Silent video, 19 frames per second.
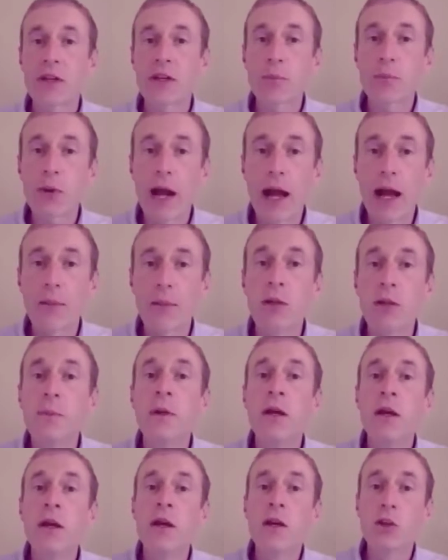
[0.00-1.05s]
a problem,
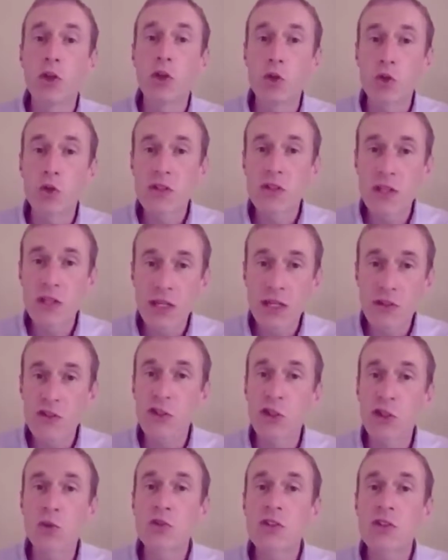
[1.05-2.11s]
use this,
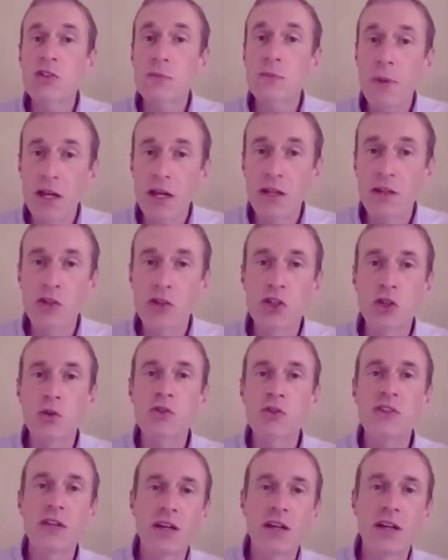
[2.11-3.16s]
use a sponge,
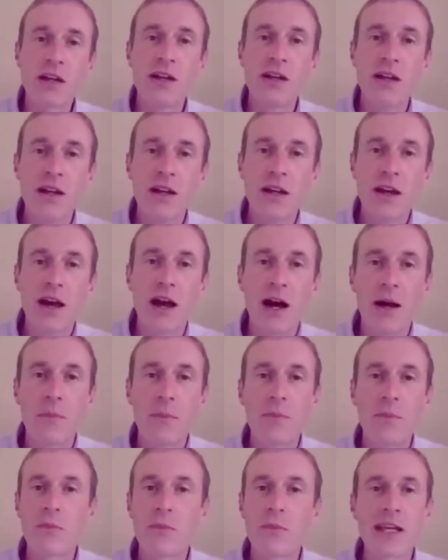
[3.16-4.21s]
use a
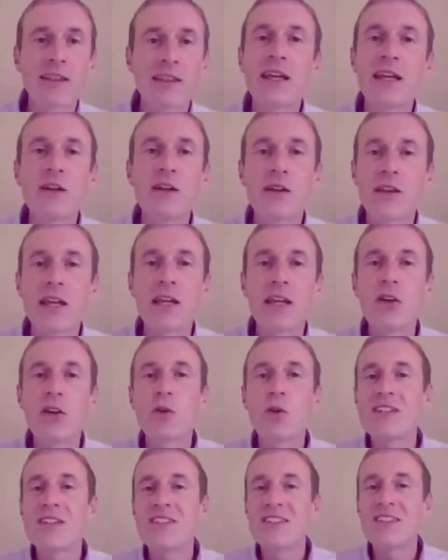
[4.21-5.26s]
like they
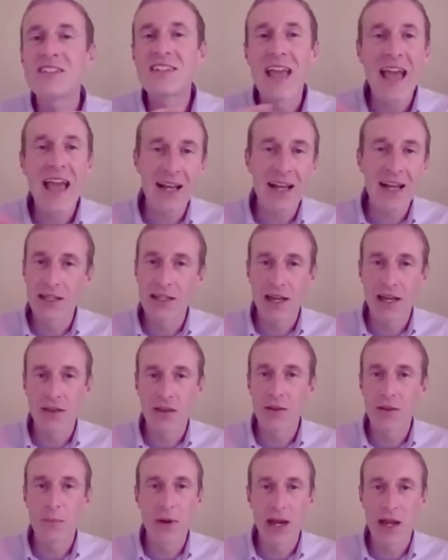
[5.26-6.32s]
knew exactly how
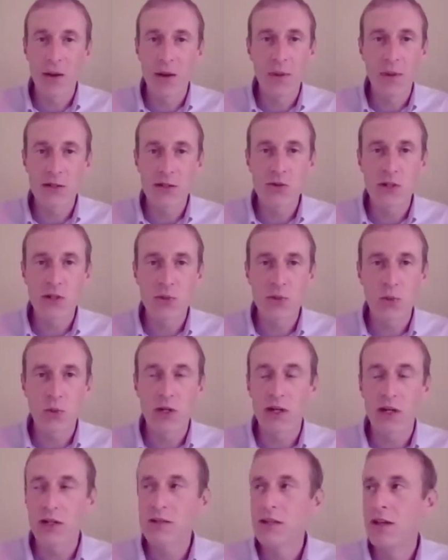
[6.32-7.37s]
the biometrics
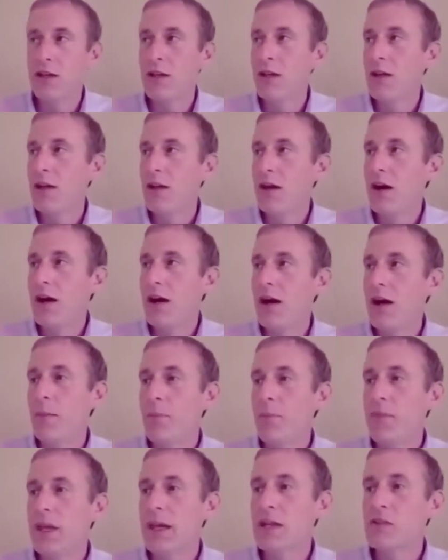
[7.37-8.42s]
work.
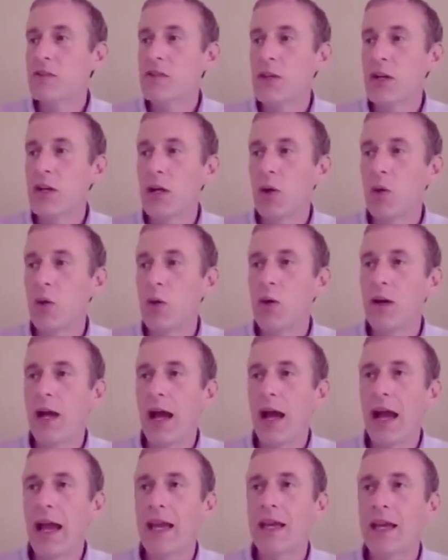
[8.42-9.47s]
And so
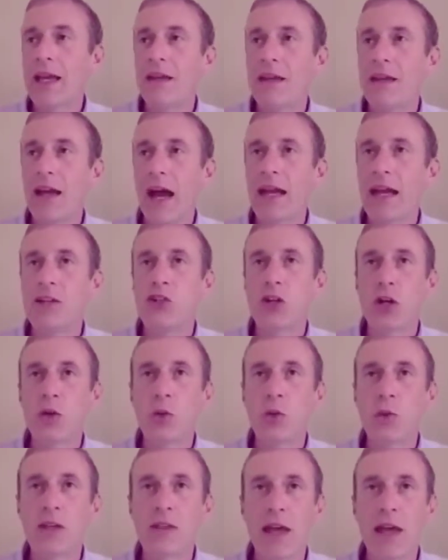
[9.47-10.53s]
I joke
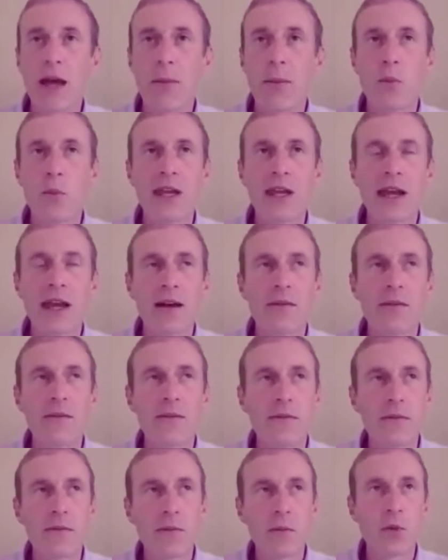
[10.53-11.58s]
with them.
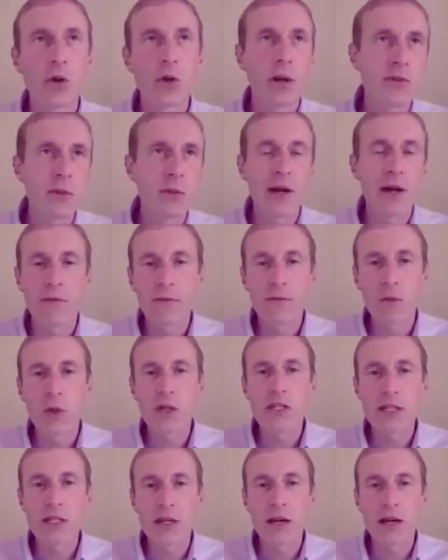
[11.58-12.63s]
We're up to about
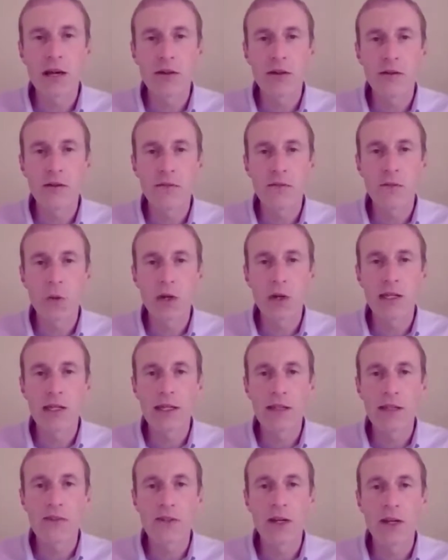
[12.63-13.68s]
1,440
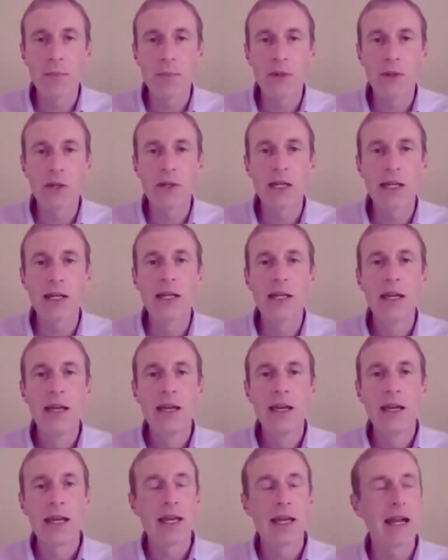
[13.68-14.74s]
kids in our building,
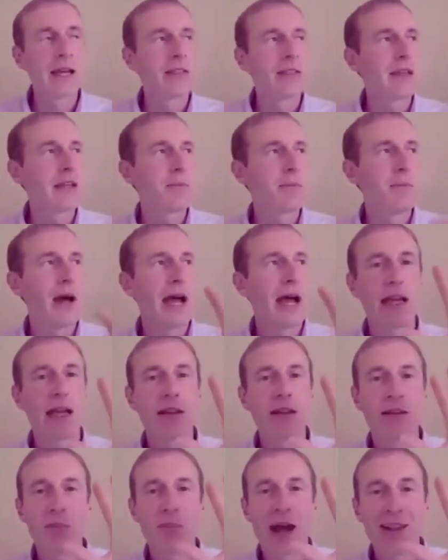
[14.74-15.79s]
and I think my
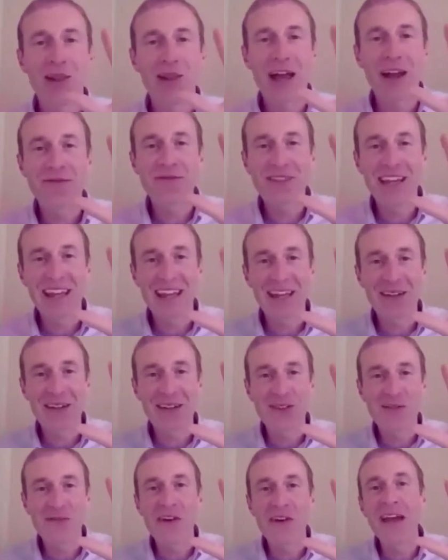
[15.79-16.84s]
left hand
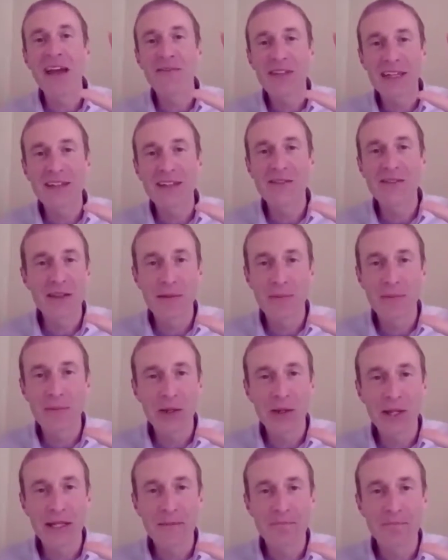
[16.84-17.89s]
is 5 kids in the
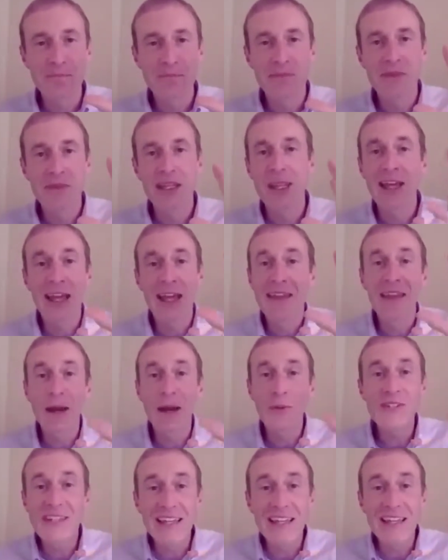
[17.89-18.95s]
building, and that
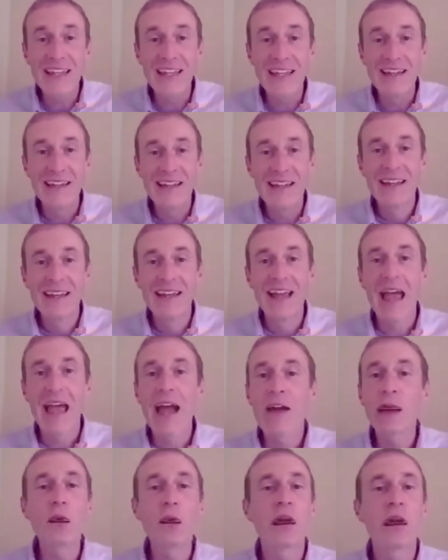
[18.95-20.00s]
was it.
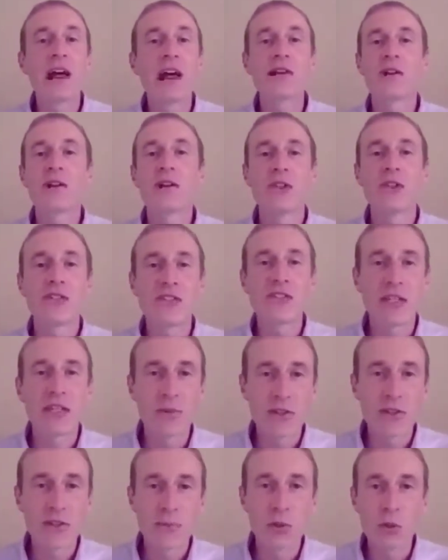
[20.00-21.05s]
Everyone else, it was
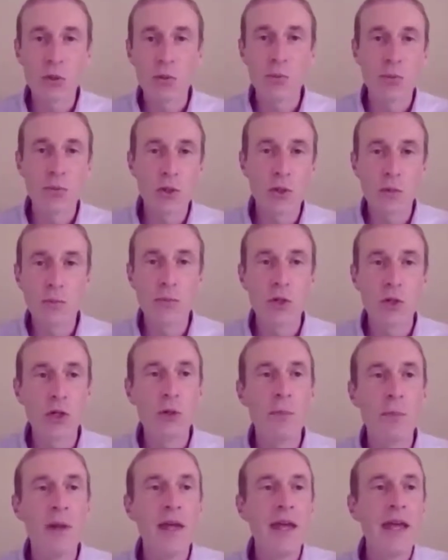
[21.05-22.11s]
seamless, boom, boom,
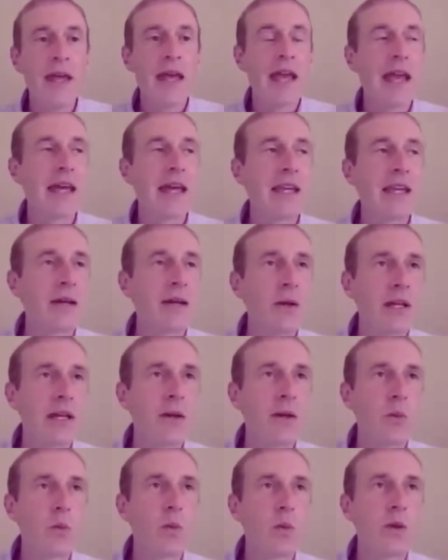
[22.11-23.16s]
boom, and it
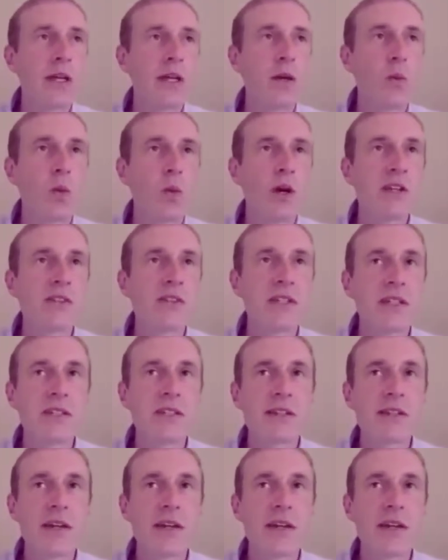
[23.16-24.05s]
wasn't.